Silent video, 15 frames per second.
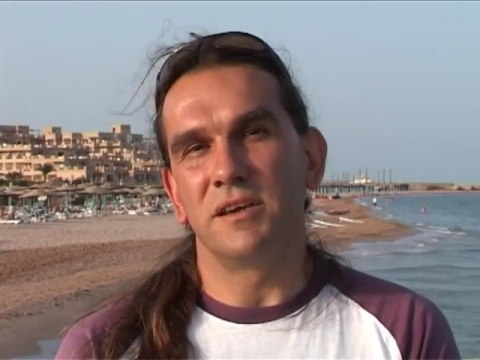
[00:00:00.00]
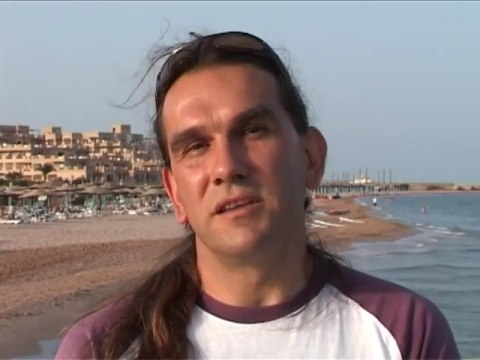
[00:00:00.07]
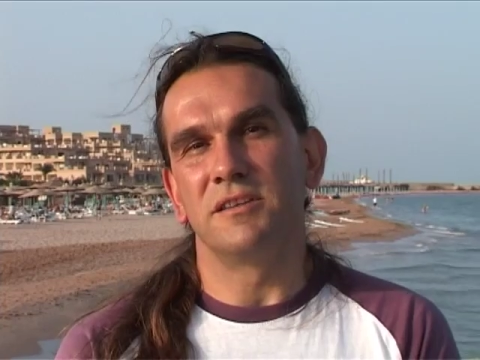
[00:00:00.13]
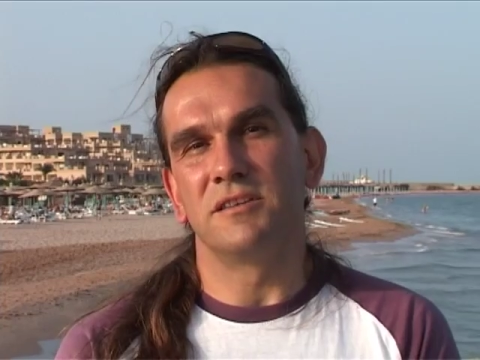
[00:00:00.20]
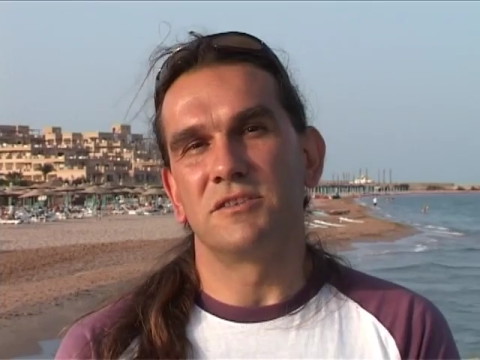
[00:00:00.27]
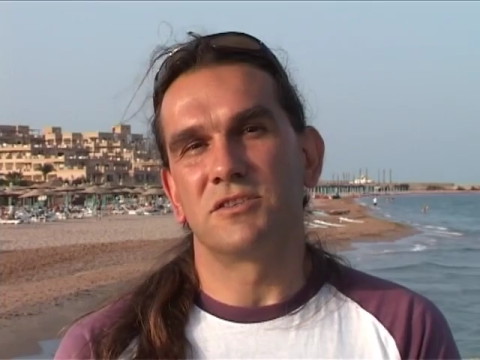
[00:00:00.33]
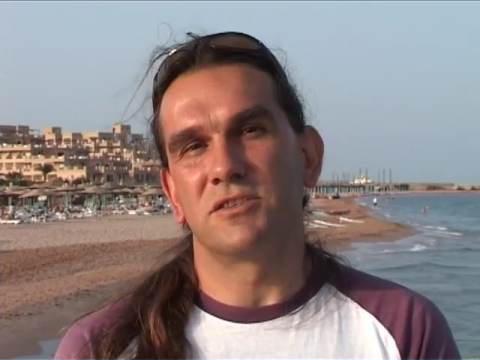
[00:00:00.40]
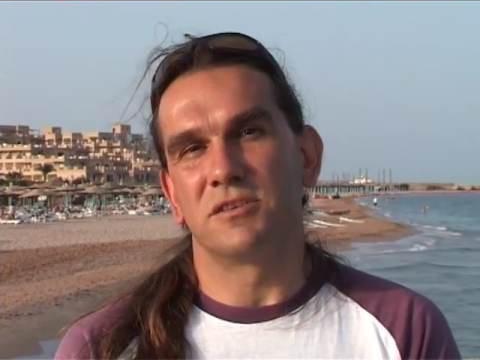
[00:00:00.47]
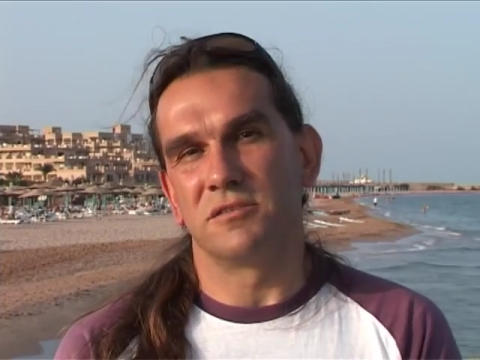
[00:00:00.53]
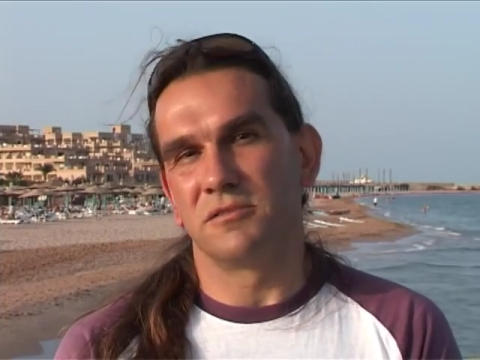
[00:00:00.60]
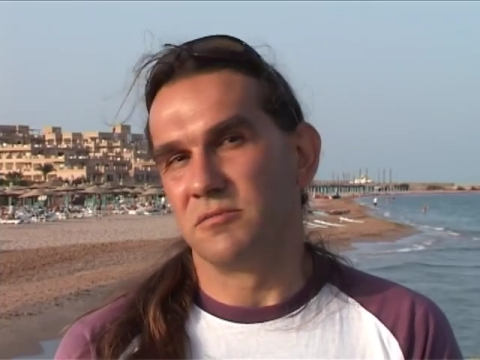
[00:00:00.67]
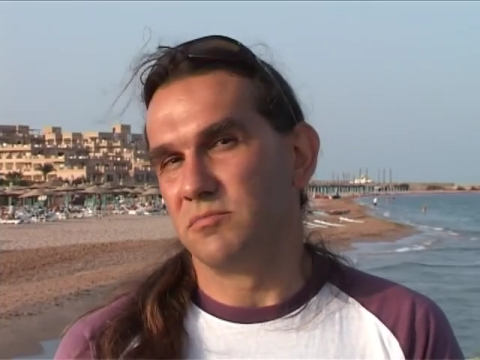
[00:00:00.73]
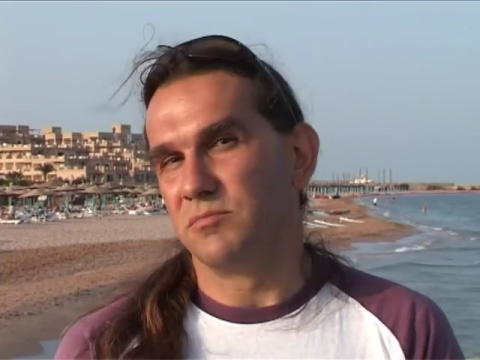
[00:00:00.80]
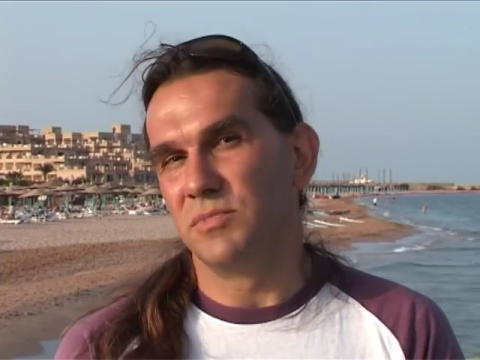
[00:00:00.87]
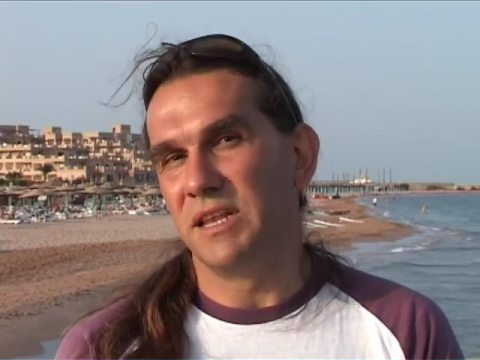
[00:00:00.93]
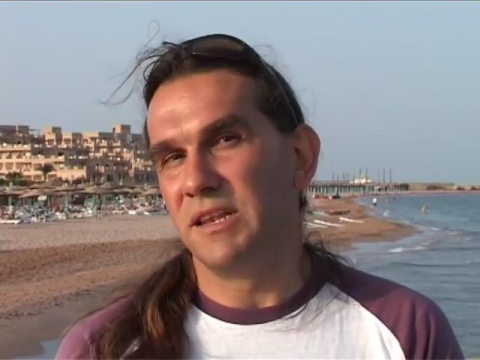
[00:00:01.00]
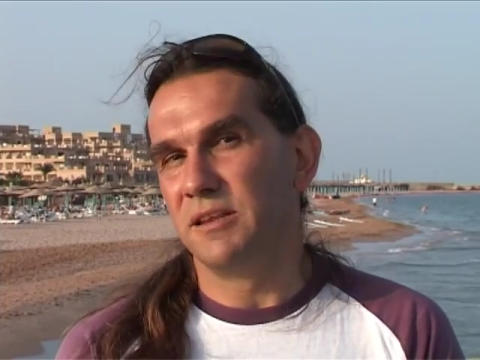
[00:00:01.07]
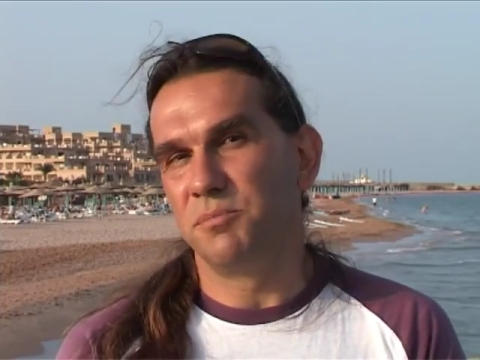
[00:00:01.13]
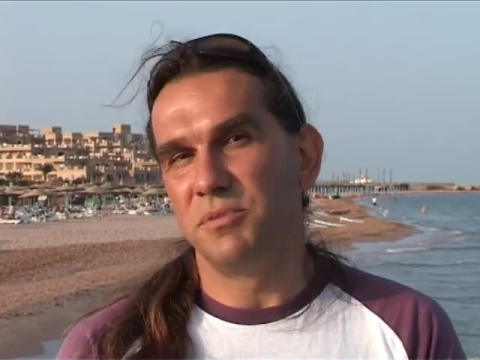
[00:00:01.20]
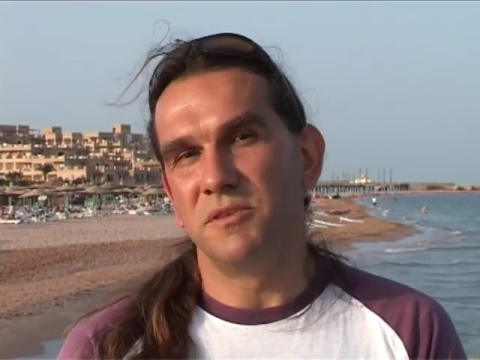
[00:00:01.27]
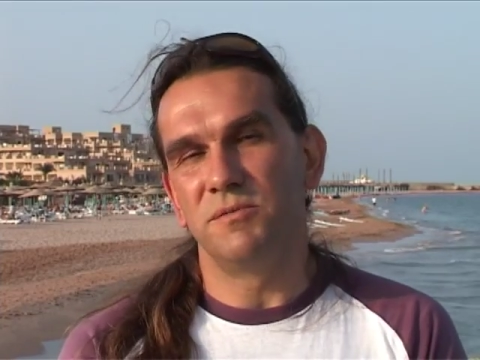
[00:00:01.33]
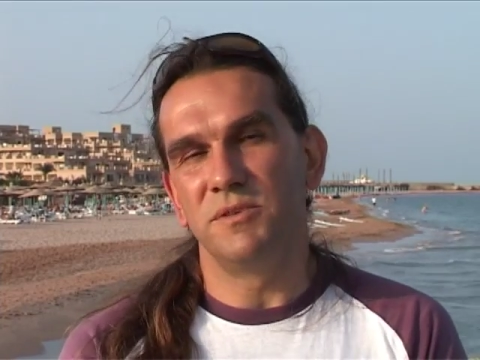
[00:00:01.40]
and it's uh, mainly
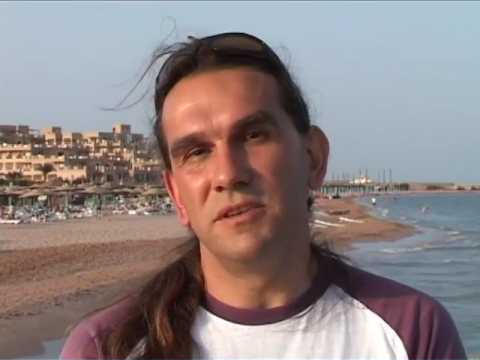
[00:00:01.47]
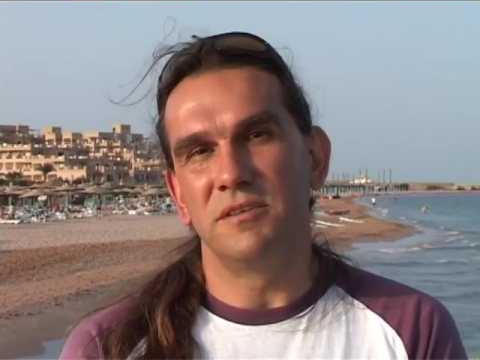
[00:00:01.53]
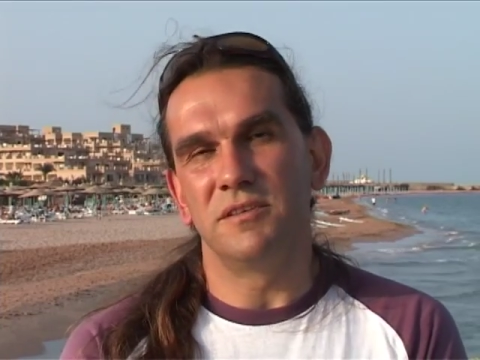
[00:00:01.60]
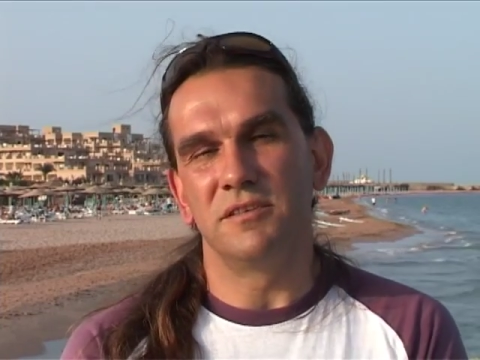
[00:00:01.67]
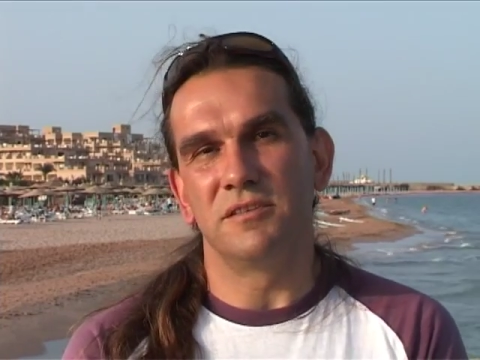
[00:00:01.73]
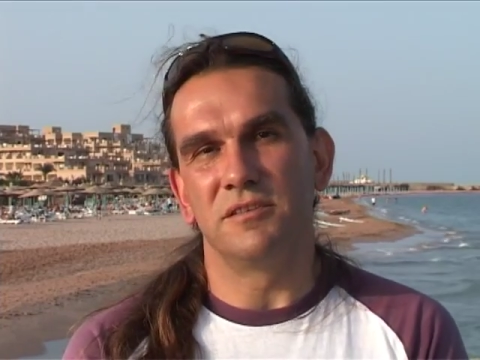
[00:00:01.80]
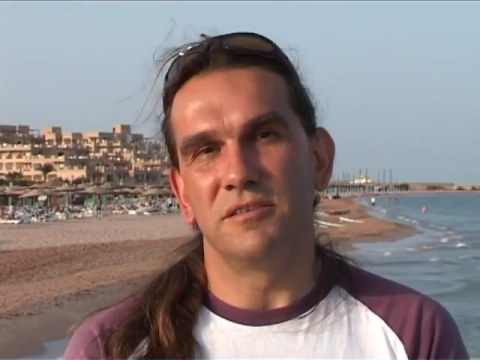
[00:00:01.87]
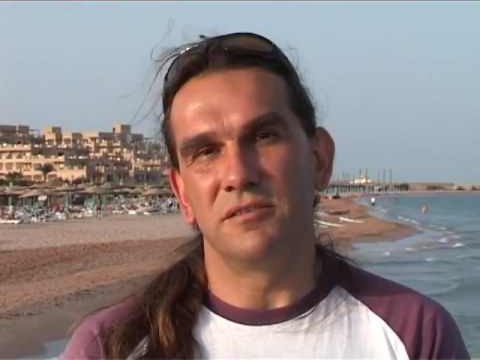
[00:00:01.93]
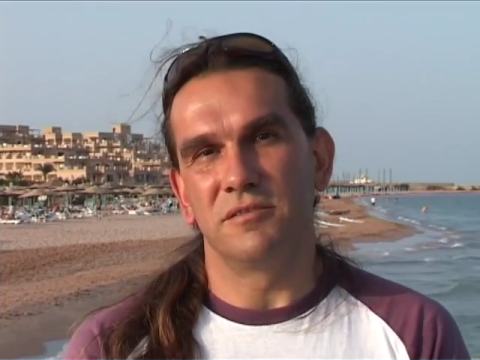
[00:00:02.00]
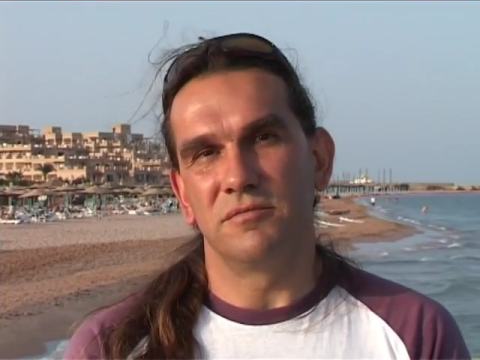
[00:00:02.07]
between uh,